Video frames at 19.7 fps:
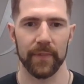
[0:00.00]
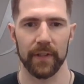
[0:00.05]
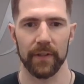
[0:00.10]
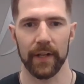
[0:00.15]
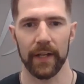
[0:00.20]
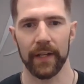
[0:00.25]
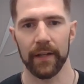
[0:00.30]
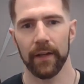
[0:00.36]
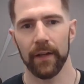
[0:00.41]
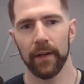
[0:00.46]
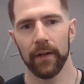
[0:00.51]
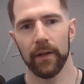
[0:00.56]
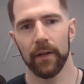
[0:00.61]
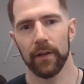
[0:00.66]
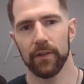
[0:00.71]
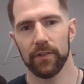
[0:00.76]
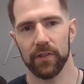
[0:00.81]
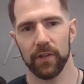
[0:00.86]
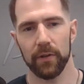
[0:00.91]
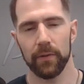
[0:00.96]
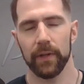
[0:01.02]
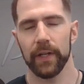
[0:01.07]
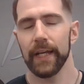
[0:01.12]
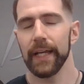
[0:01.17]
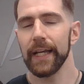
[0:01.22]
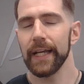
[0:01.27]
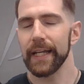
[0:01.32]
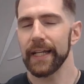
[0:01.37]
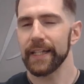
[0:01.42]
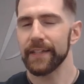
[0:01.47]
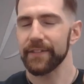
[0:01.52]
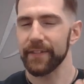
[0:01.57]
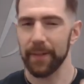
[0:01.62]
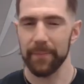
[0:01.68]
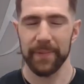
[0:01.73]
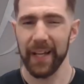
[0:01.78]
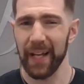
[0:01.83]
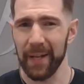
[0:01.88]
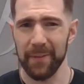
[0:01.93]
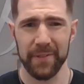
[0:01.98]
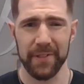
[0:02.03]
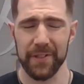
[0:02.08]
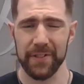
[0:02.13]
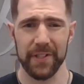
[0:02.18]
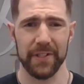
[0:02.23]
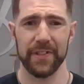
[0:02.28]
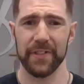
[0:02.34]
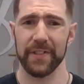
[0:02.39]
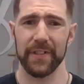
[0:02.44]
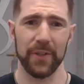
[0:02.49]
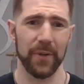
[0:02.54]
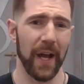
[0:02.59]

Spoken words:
All right. So sometimes there's just,